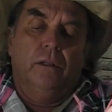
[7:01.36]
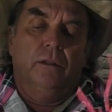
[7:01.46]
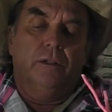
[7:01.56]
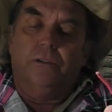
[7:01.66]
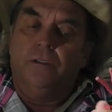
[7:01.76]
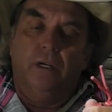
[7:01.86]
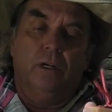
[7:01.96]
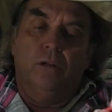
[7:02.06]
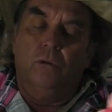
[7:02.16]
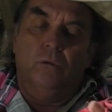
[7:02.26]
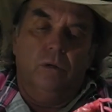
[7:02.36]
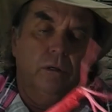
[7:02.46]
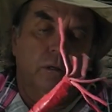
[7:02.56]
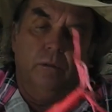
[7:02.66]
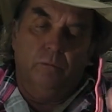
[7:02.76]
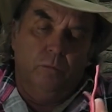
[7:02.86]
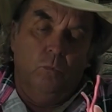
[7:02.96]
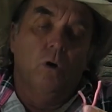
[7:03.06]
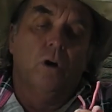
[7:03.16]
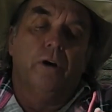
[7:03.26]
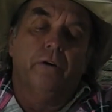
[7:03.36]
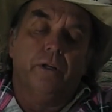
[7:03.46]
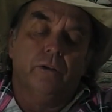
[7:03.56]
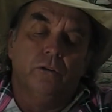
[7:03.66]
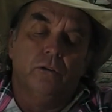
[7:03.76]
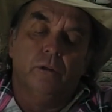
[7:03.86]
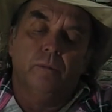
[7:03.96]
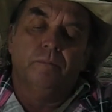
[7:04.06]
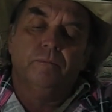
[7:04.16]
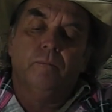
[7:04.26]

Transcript: this is an old wiring loom